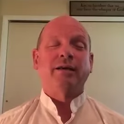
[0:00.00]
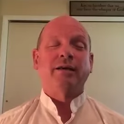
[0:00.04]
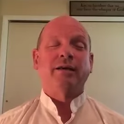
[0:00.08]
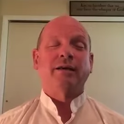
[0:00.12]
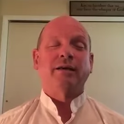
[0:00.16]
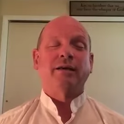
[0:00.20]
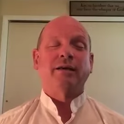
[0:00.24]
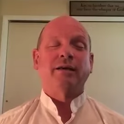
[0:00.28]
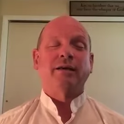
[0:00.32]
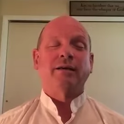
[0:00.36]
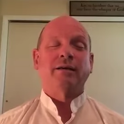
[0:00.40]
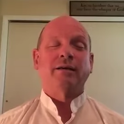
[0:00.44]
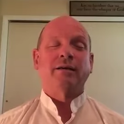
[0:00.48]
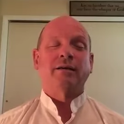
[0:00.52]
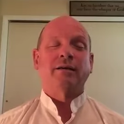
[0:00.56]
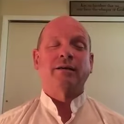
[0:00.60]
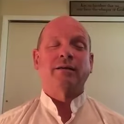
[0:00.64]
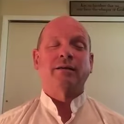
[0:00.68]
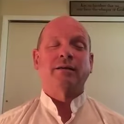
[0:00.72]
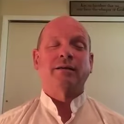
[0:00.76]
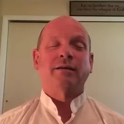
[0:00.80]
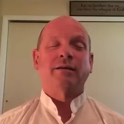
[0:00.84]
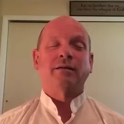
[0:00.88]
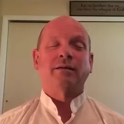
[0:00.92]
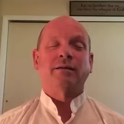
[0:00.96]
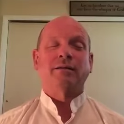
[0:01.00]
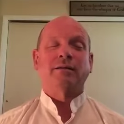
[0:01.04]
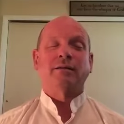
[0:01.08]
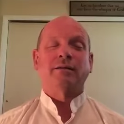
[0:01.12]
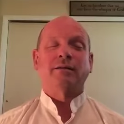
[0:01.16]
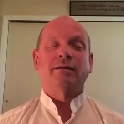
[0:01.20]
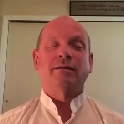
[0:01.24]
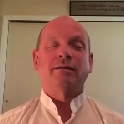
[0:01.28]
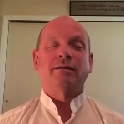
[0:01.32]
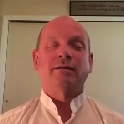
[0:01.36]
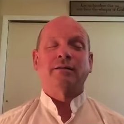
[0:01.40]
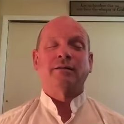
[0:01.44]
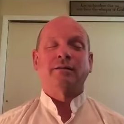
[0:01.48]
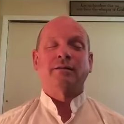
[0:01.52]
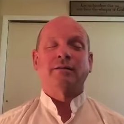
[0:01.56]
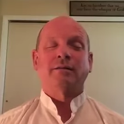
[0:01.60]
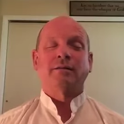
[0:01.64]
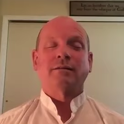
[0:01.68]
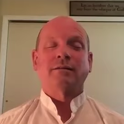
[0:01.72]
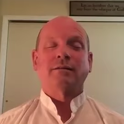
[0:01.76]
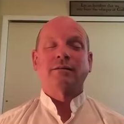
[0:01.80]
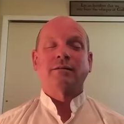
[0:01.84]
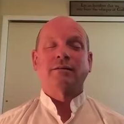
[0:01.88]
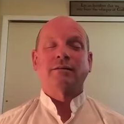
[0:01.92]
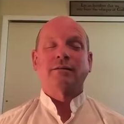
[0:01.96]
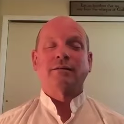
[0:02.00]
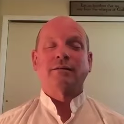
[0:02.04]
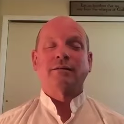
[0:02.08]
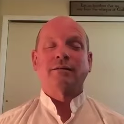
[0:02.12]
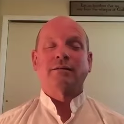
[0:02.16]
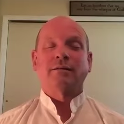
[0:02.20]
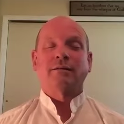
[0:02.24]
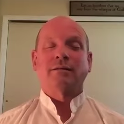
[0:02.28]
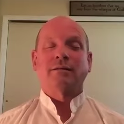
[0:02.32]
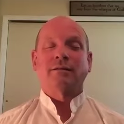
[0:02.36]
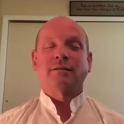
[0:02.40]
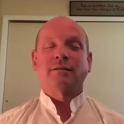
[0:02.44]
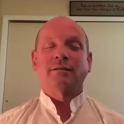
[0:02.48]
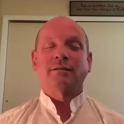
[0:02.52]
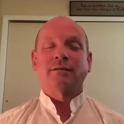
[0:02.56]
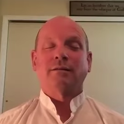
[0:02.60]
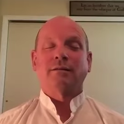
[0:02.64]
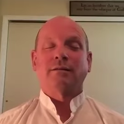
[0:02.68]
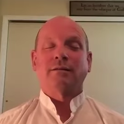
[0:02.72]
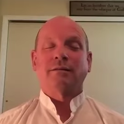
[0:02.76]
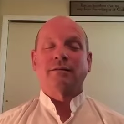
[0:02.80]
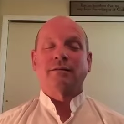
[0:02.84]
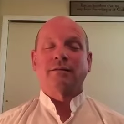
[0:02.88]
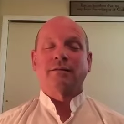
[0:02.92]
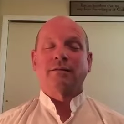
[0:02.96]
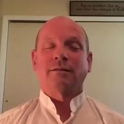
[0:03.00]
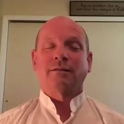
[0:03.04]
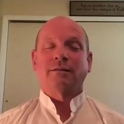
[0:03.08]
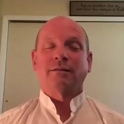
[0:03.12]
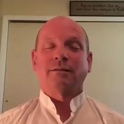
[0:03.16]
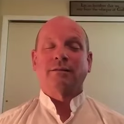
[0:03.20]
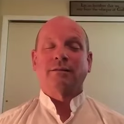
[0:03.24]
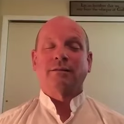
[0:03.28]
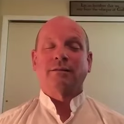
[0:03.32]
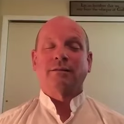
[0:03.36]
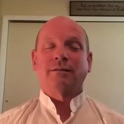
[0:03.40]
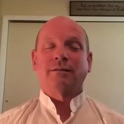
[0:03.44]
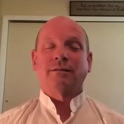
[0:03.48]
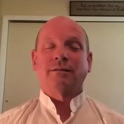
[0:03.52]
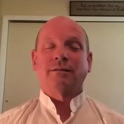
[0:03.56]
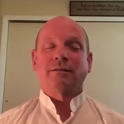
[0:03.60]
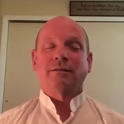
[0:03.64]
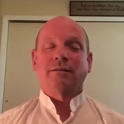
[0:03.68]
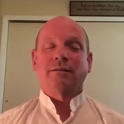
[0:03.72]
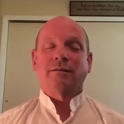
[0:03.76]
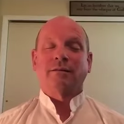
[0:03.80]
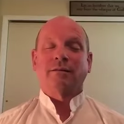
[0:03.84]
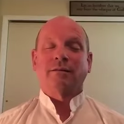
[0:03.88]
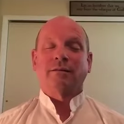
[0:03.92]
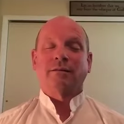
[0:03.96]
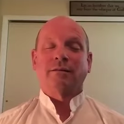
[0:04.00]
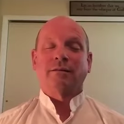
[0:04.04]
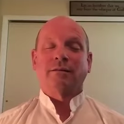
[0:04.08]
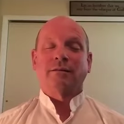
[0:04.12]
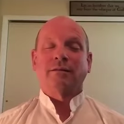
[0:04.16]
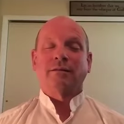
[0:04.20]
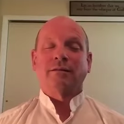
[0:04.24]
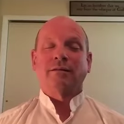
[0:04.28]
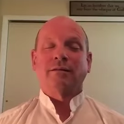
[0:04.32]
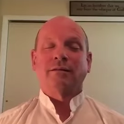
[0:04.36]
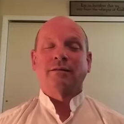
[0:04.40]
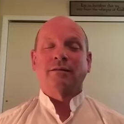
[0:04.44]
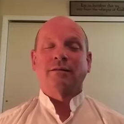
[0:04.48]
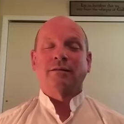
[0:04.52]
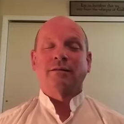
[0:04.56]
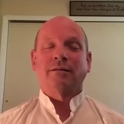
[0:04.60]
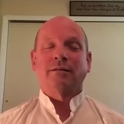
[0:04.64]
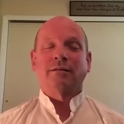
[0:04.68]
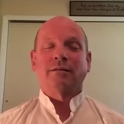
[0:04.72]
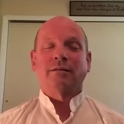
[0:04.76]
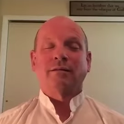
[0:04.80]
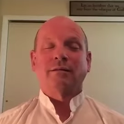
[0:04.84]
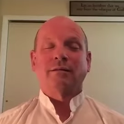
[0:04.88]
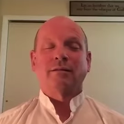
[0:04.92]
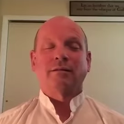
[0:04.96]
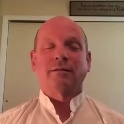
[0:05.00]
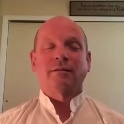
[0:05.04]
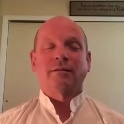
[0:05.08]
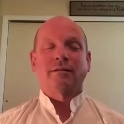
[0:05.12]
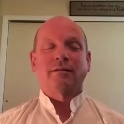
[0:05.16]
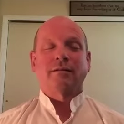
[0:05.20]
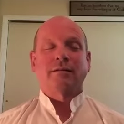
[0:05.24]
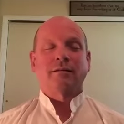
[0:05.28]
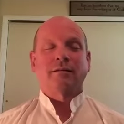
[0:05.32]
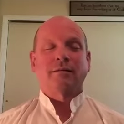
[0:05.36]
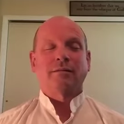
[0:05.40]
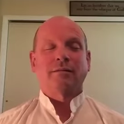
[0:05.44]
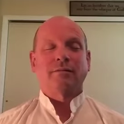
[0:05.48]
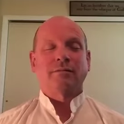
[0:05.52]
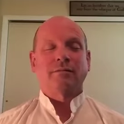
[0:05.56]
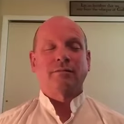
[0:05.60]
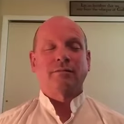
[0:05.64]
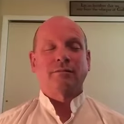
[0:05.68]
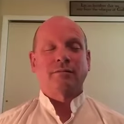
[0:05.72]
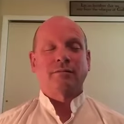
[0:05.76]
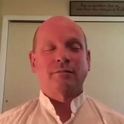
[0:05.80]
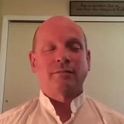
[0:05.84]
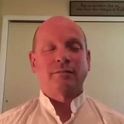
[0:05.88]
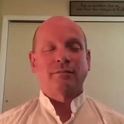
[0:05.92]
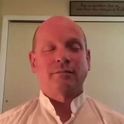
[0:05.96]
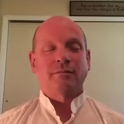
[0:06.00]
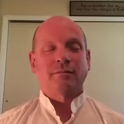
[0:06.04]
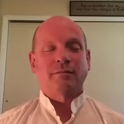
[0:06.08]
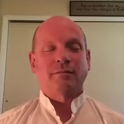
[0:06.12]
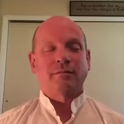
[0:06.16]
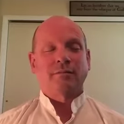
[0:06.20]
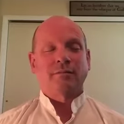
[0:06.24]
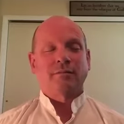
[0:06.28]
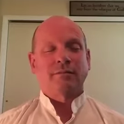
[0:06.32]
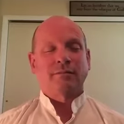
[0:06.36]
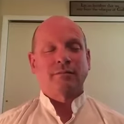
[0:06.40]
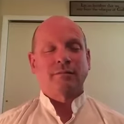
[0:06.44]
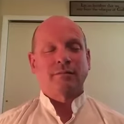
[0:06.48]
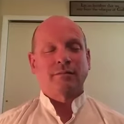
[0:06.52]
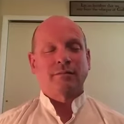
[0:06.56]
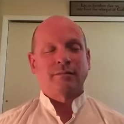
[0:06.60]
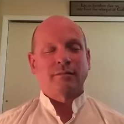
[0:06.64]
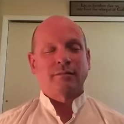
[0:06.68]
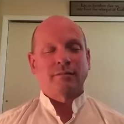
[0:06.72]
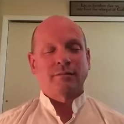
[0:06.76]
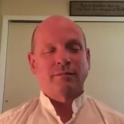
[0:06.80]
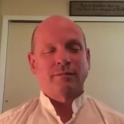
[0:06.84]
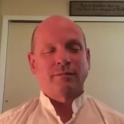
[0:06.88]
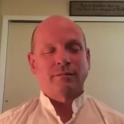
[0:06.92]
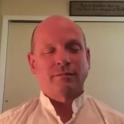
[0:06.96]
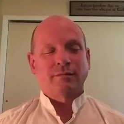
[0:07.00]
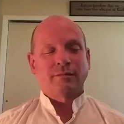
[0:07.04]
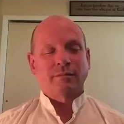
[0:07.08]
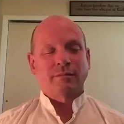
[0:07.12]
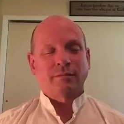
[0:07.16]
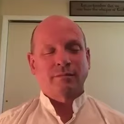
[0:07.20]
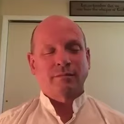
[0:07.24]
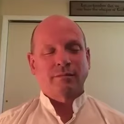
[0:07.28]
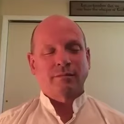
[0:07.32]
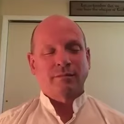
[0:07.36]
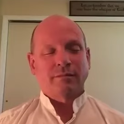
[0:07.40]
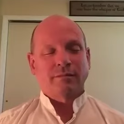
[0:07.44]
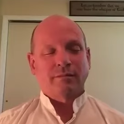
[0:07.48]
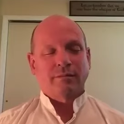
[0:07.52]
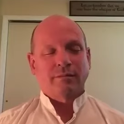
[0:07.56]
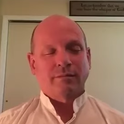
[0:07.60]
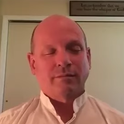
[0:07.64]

[no speech]